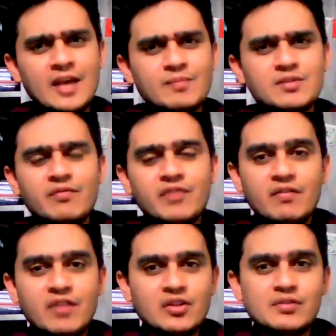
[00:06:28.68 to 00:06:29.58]
aim somewhere
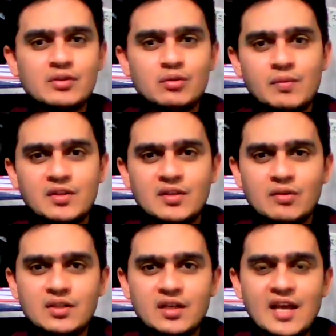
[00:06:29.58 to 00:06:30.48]
5,000 to
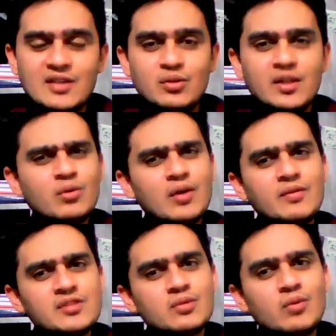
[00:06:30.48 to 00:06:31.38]
50,000 rank. So they know
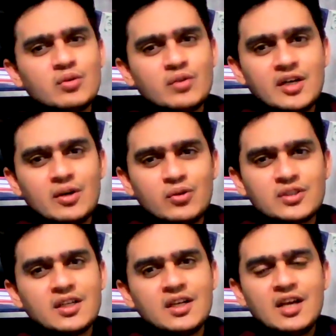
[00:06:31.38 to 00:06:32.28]
I just want to read
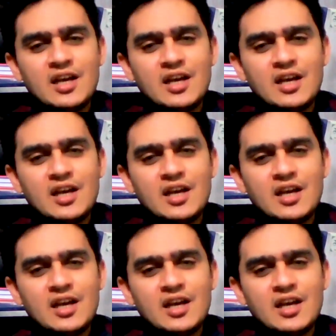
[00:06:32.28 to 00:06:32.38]
notes.